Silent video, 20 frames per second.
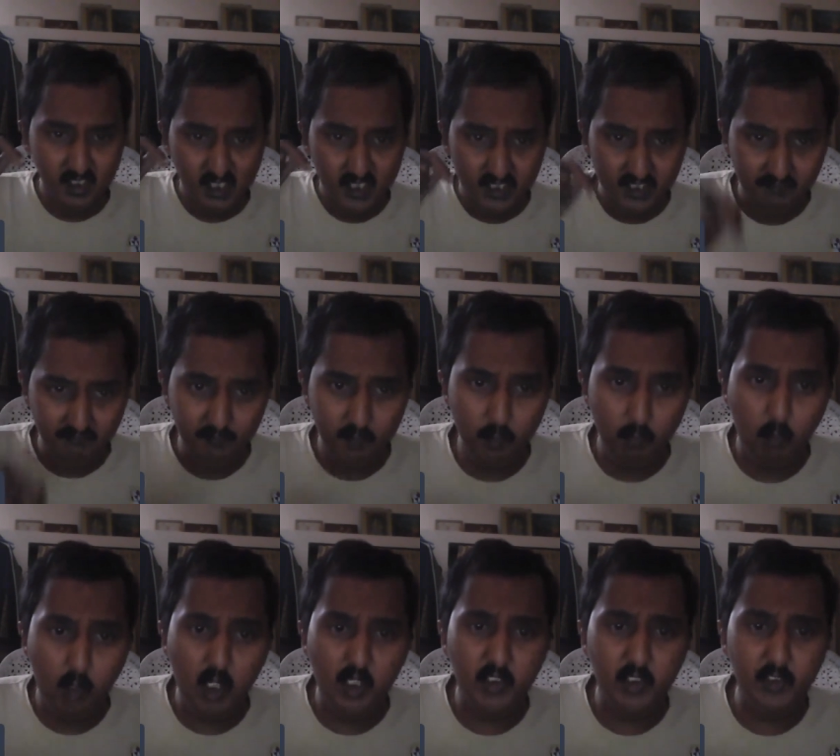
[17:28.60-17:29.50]
If you
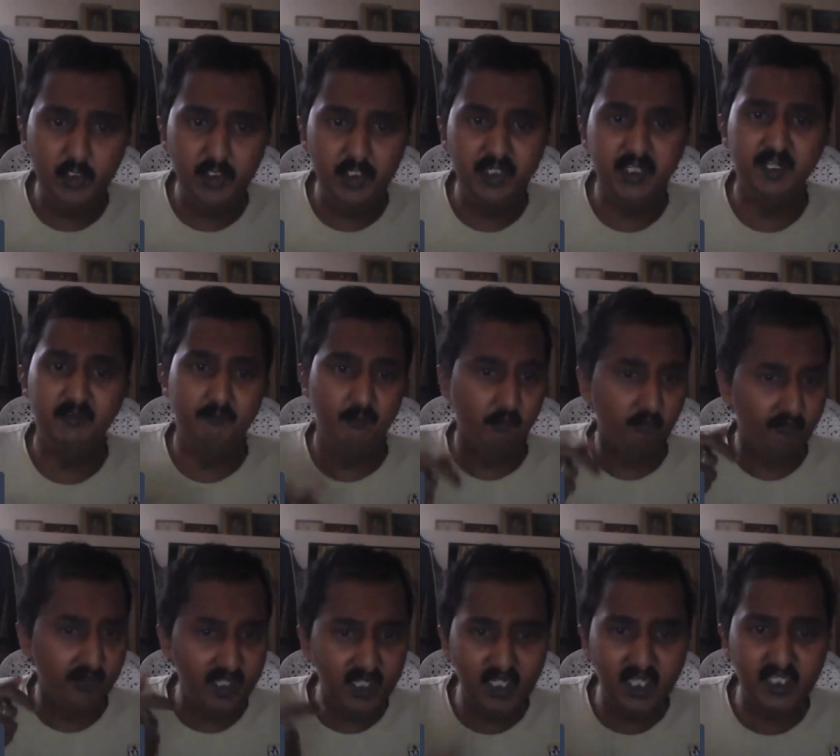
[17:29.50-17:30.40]
want to eat, if you
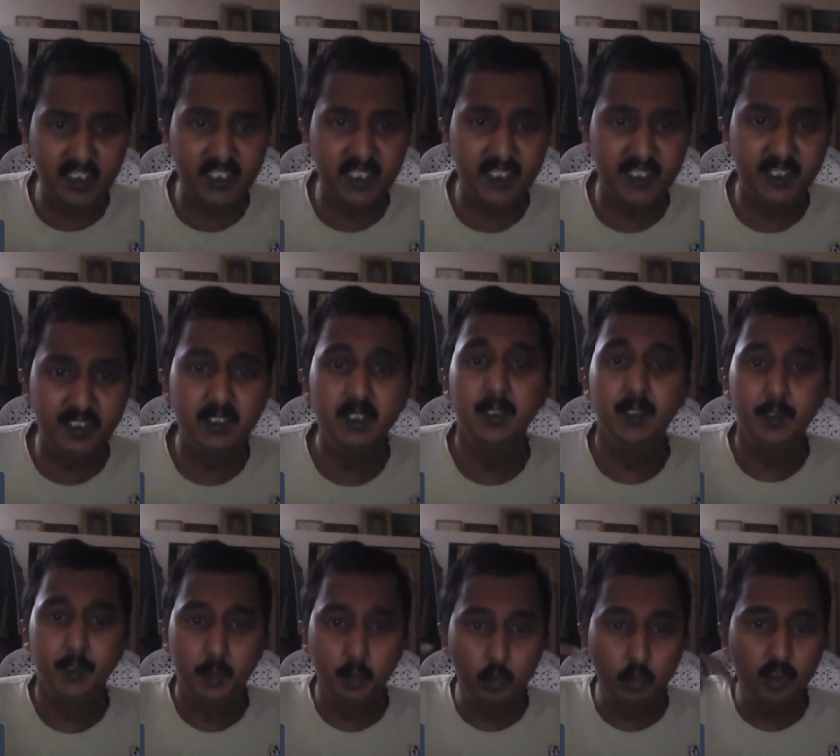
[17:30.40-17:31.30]
feel like eating,
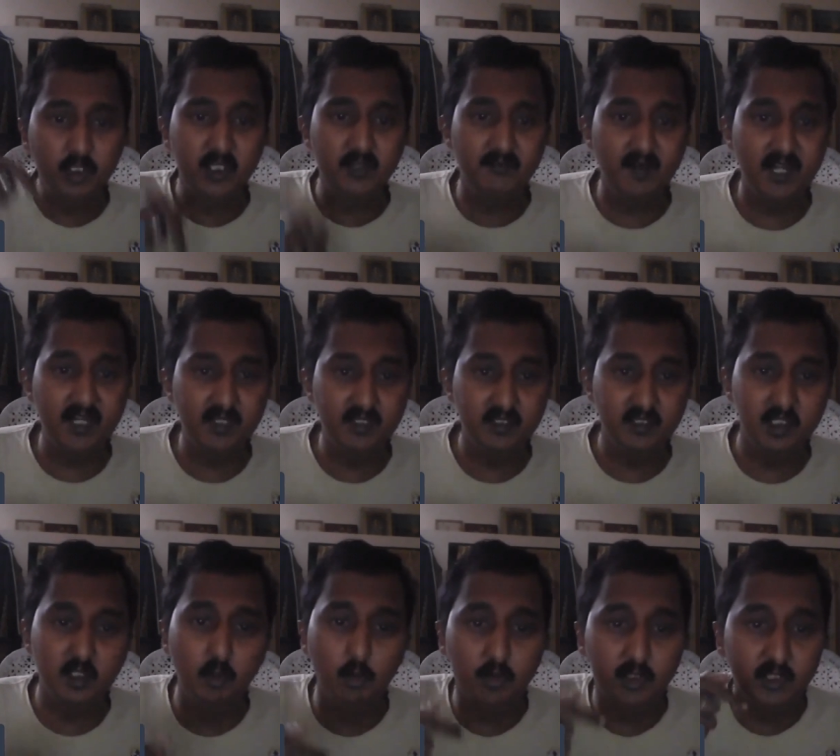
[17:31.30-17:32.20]
you give
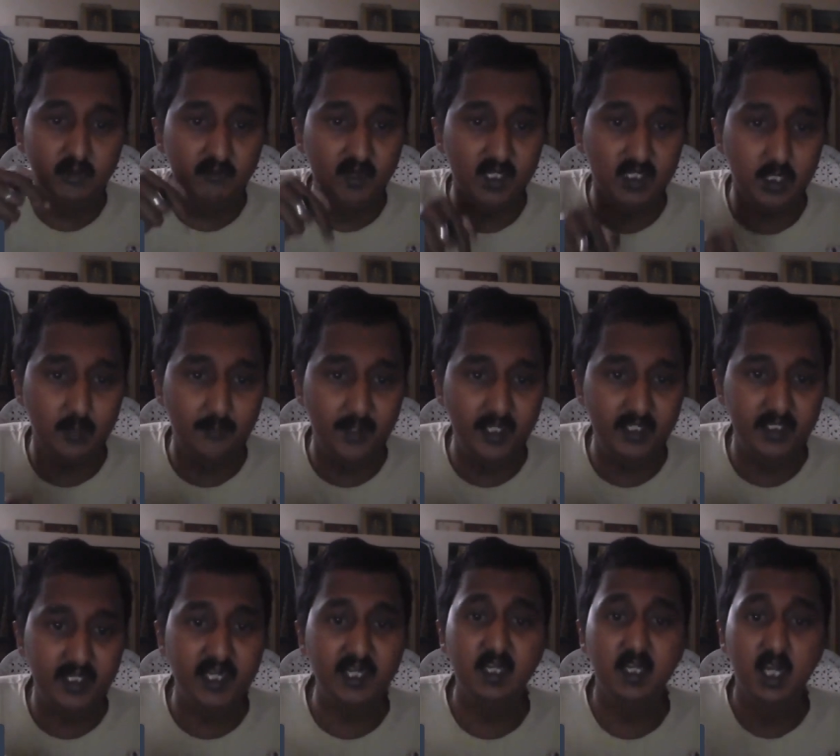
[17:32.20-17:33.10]
a command
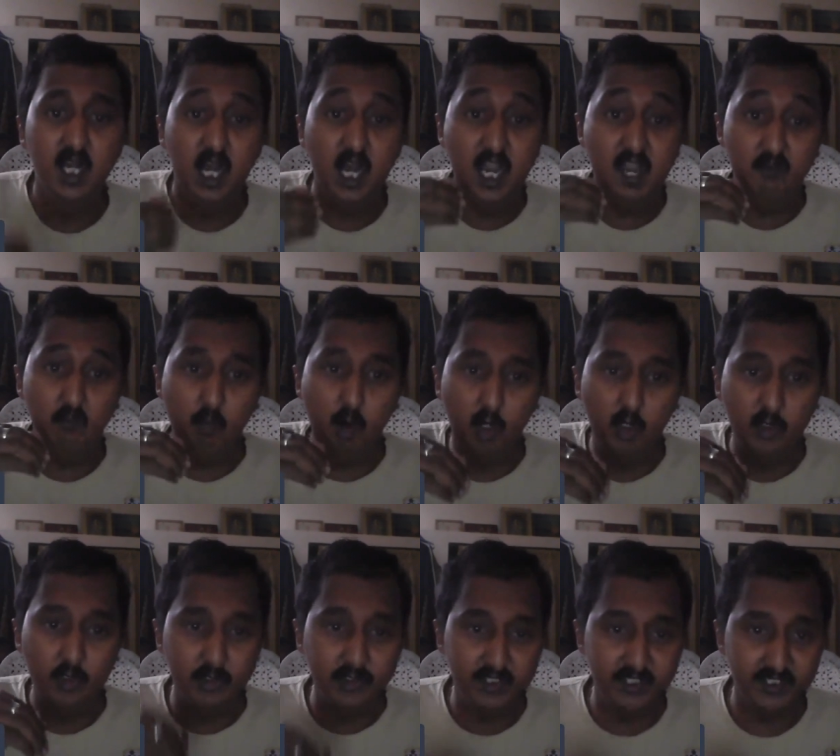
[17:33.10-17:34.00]
that I want
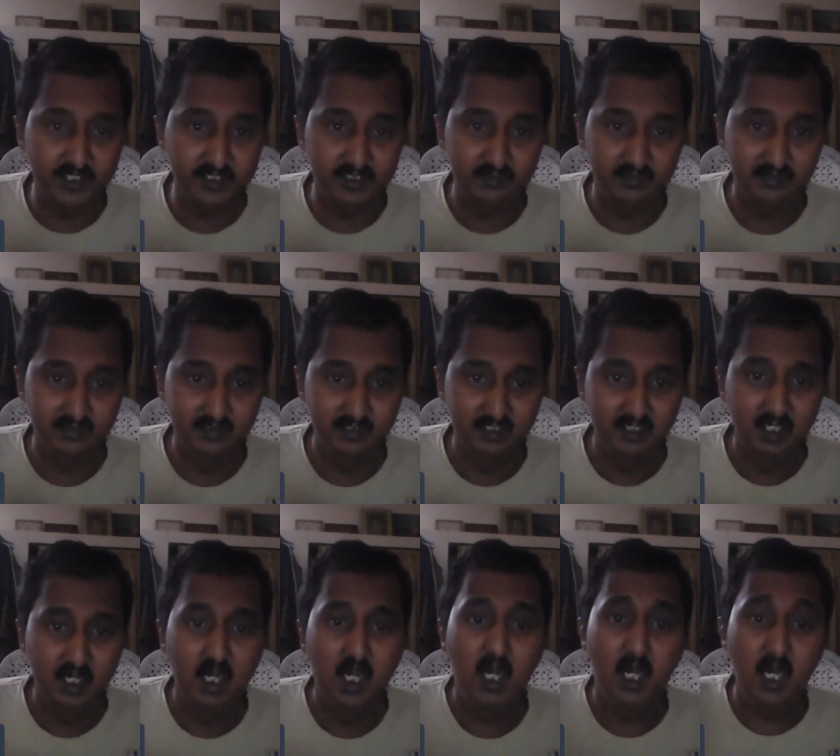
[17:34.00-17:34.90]
to eat,
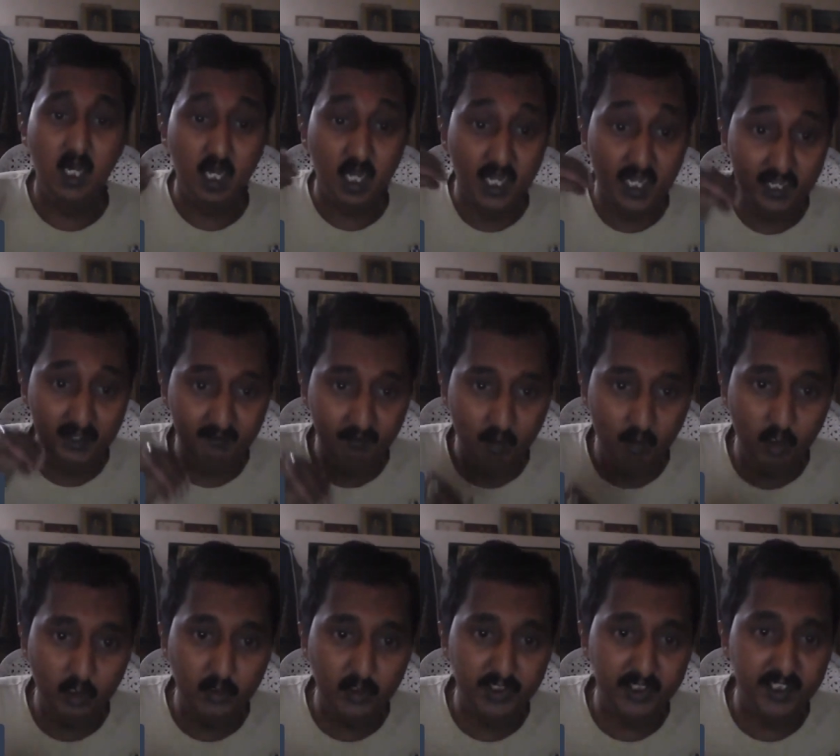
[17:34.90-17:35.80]
or I
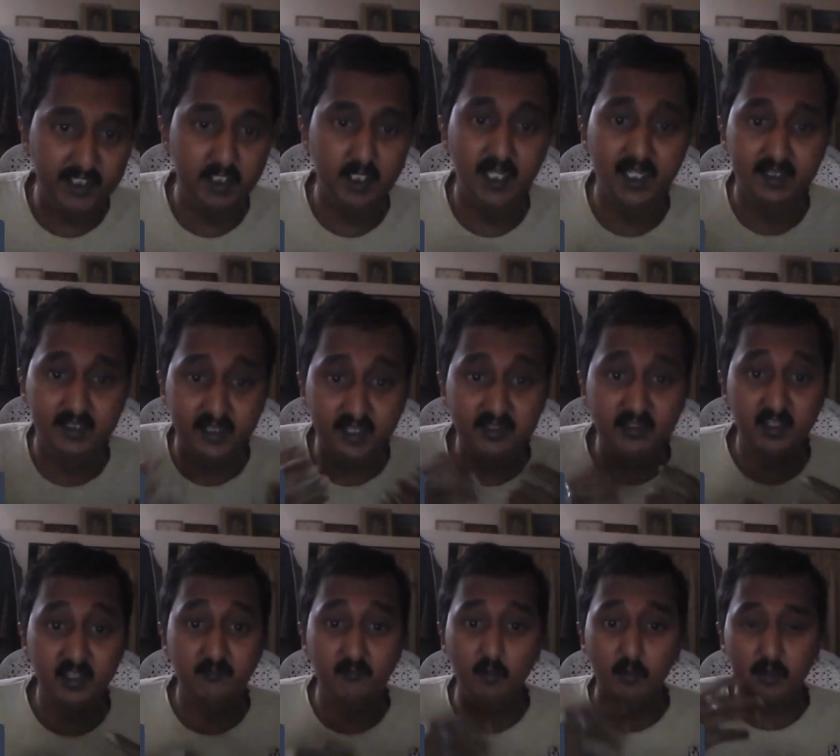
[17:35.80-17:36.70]
want to eat like this.
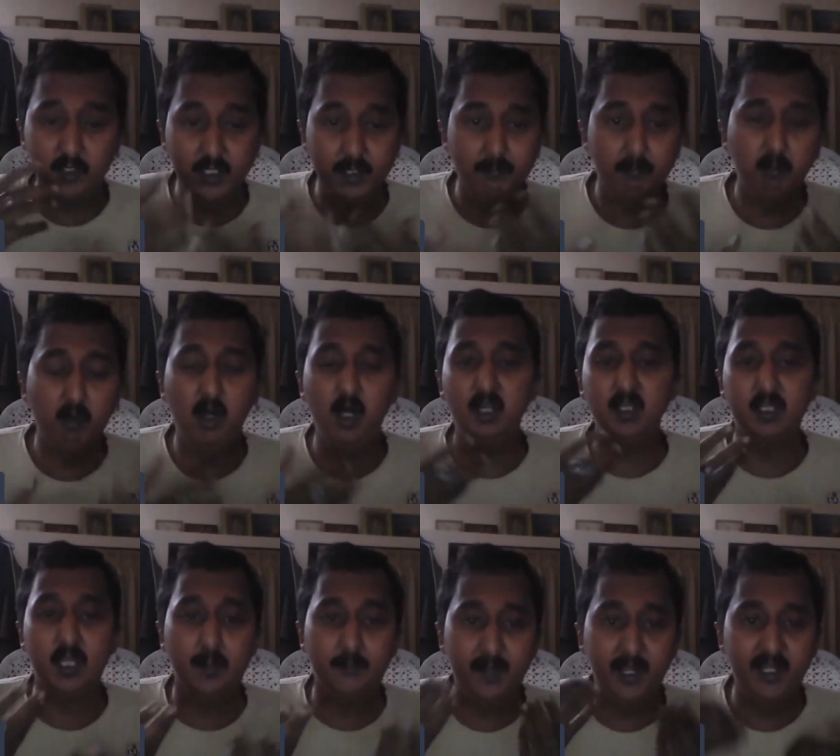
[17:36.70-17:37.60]
If you keep on
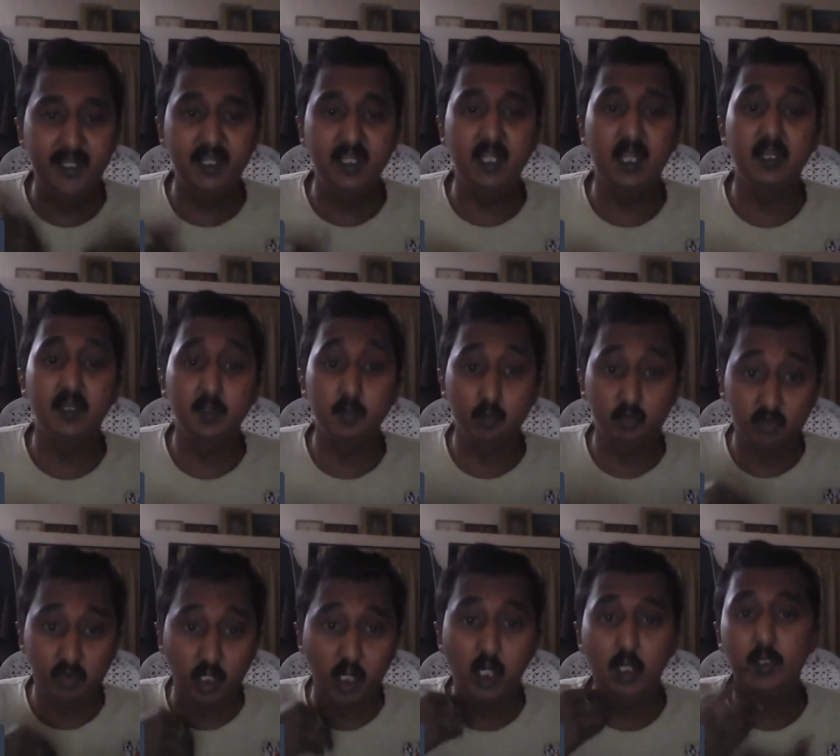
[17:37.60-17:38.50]
commanding and you
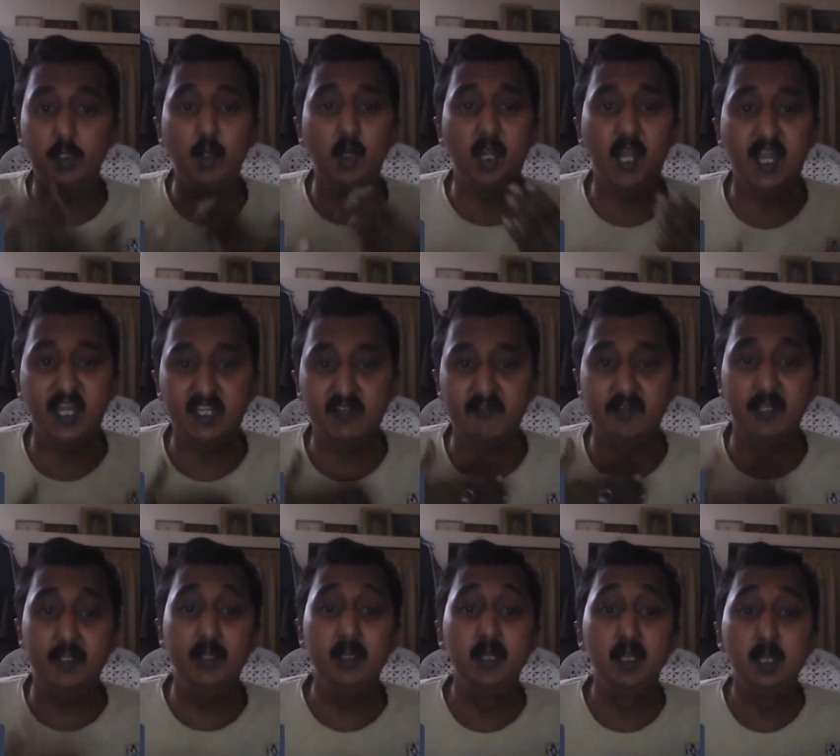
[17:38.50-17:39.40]
start your
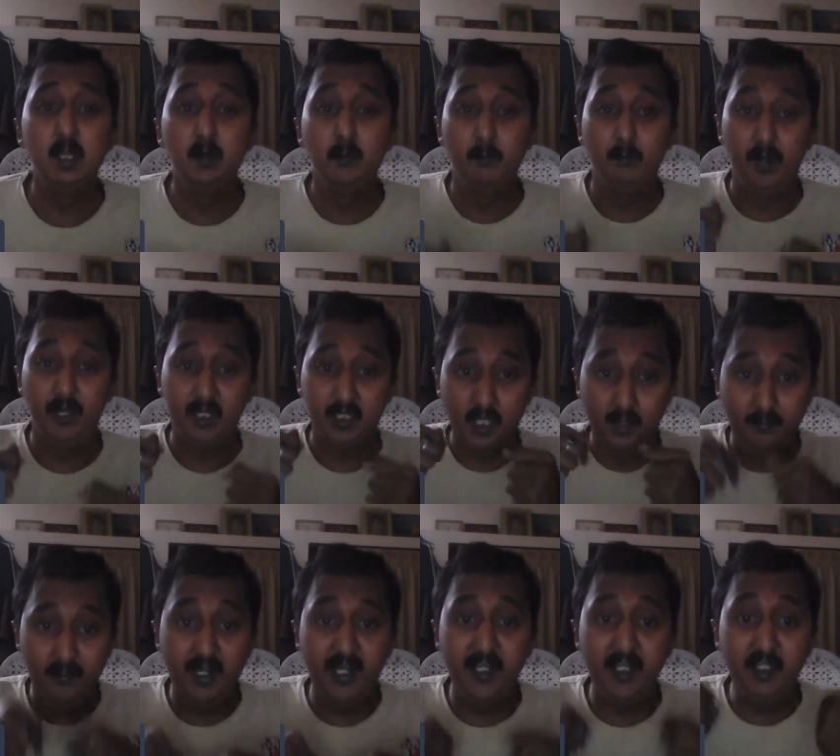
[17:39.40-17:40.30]
activity by
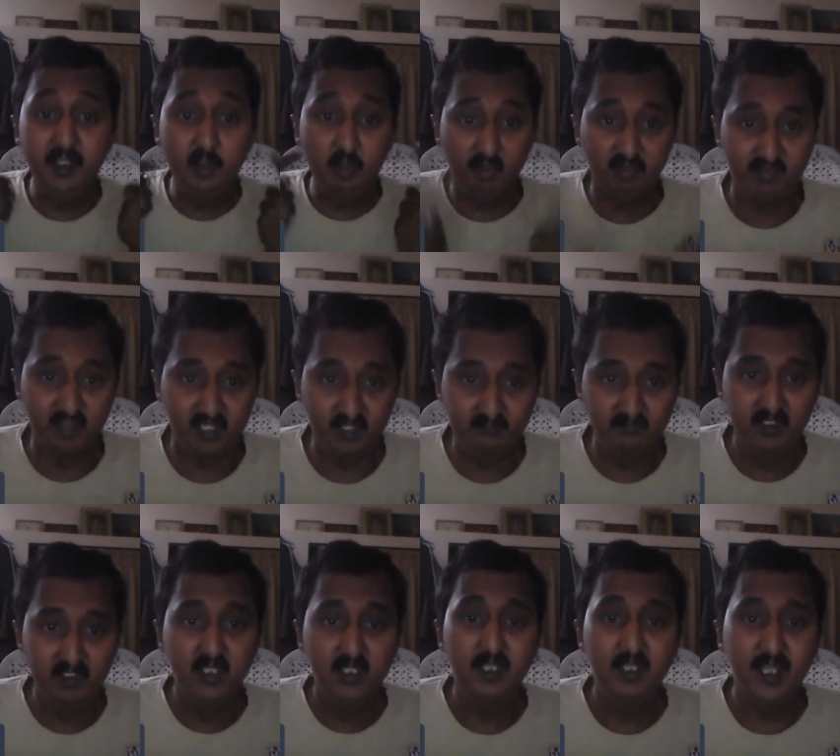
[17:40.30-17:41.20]
commanding yourself,
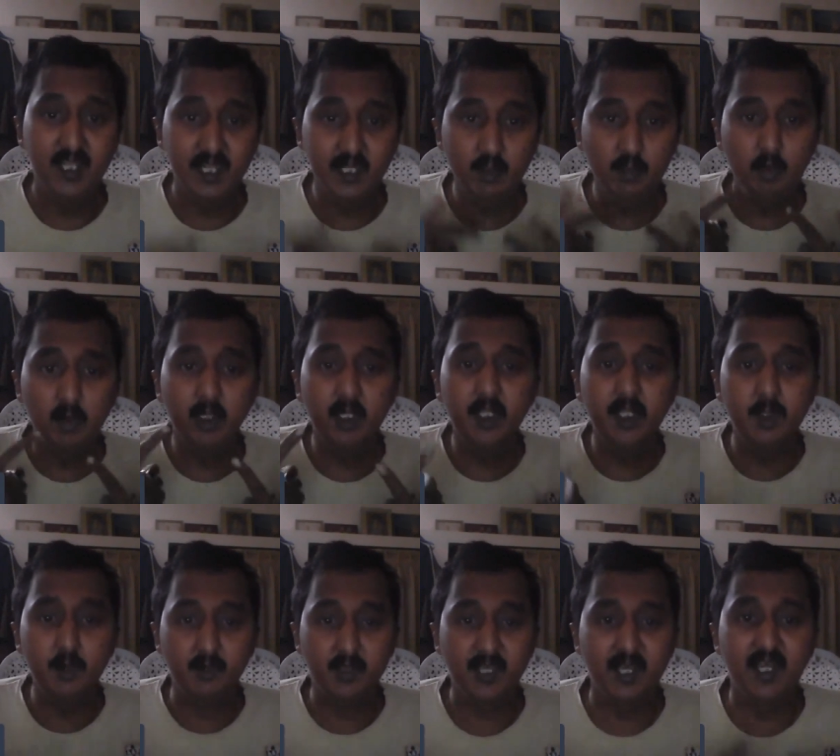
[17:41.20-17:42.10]
then only you
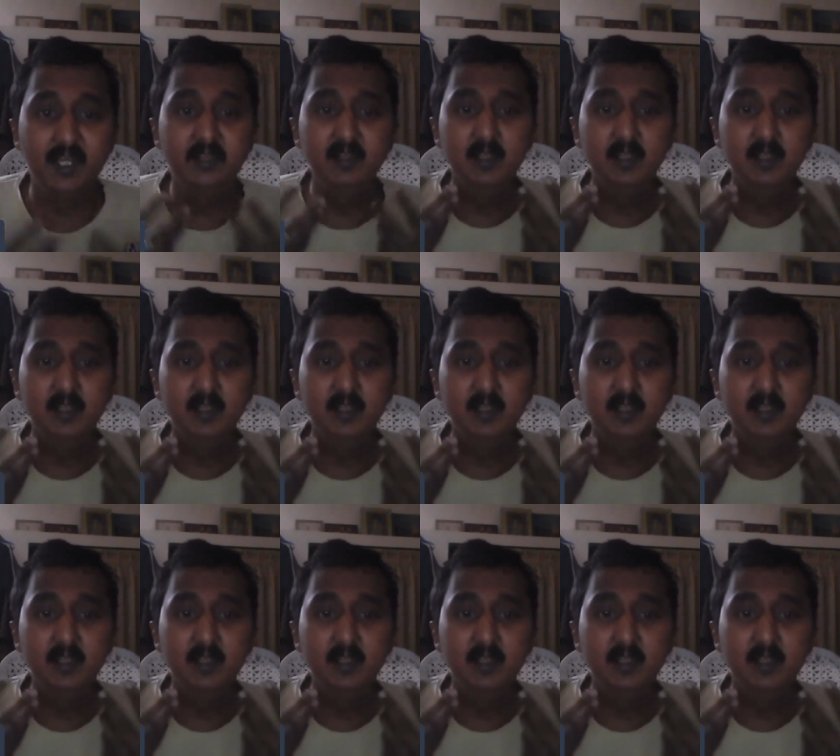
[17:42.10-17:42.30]
can